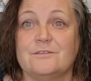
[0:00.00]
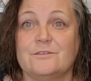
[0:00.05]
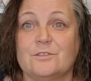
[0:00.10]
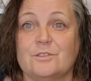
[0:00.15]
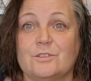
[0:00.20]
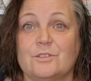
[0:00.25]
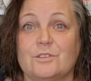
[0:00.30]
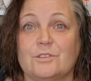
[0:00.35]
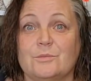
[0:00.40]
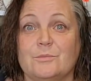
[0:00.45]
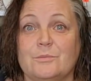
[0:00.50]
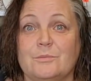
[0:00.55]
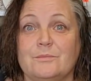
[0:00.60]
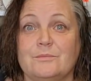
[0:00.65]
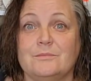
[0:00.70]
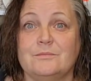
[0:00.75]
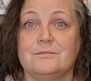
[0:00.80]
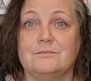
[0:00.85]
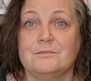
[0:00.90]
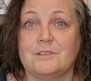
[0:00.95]
for
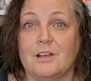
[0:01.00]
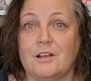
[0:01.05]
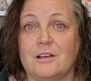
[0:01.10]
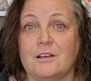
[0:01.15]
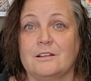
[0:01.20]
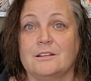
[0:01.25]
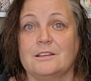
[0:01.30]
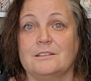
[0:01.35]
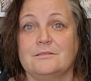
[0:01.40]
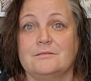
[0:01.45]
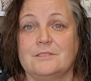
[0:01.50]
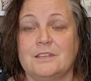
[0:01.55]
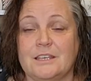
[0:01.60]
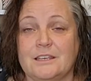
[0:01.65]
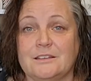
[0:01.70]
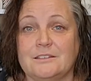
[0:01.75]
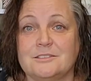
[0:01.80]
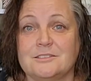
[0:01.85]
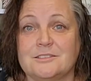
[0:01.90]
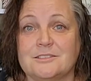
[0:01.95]
our
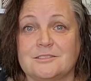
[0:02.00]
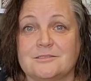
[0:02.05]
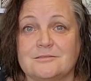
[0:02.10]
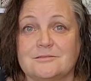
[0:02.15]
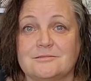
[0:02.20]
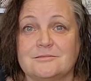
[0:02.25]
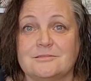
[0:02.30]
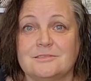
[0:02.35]
kids,